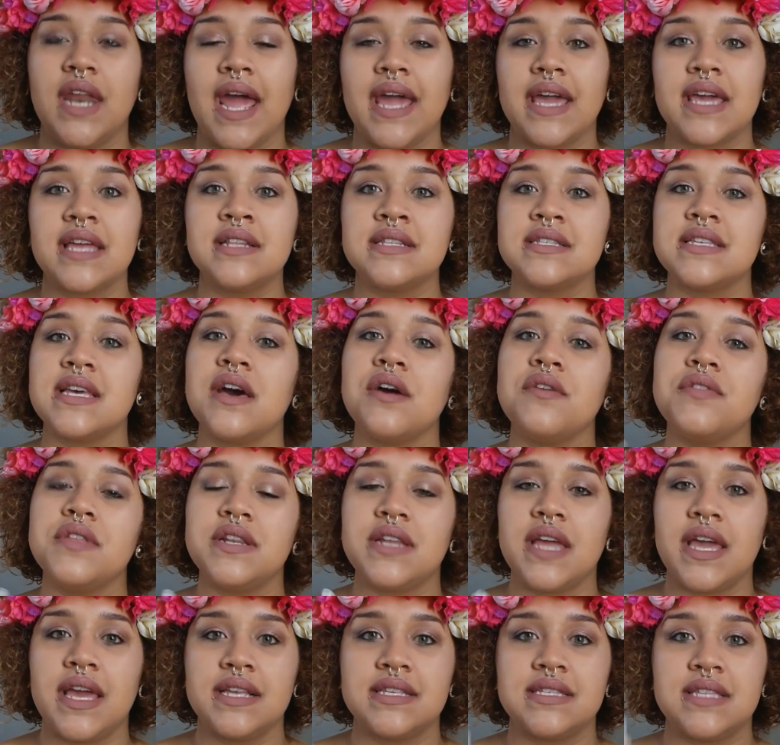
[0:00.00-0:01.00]
I can tell the
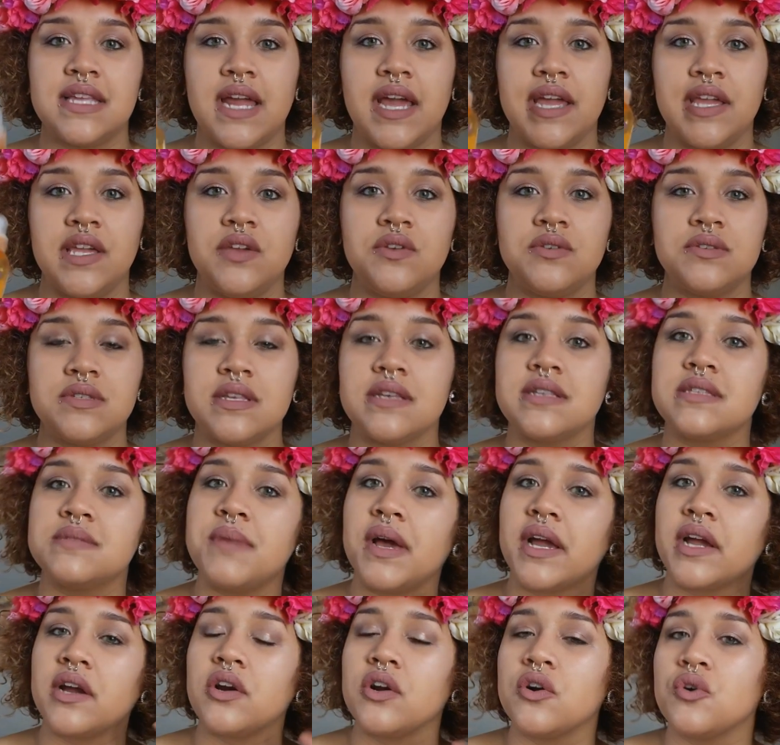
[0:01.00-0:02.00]
days that I use this,
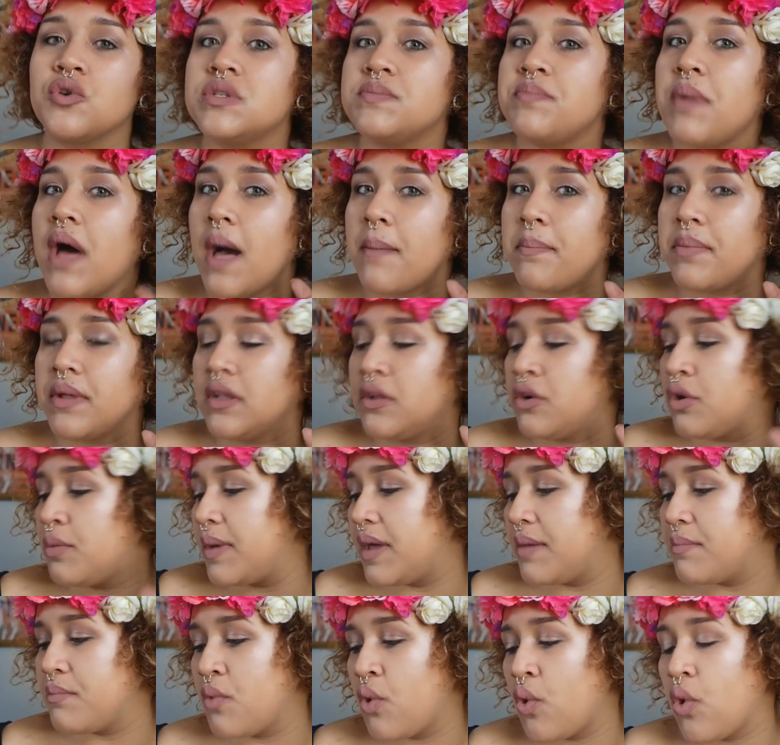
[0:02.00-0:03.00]
my curls pop a little
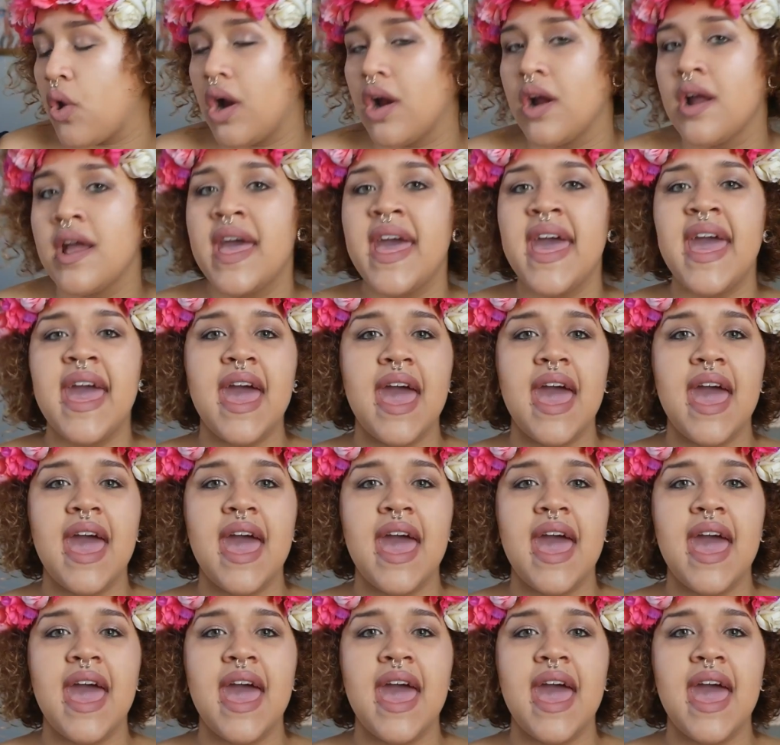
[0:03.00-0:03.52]
bit more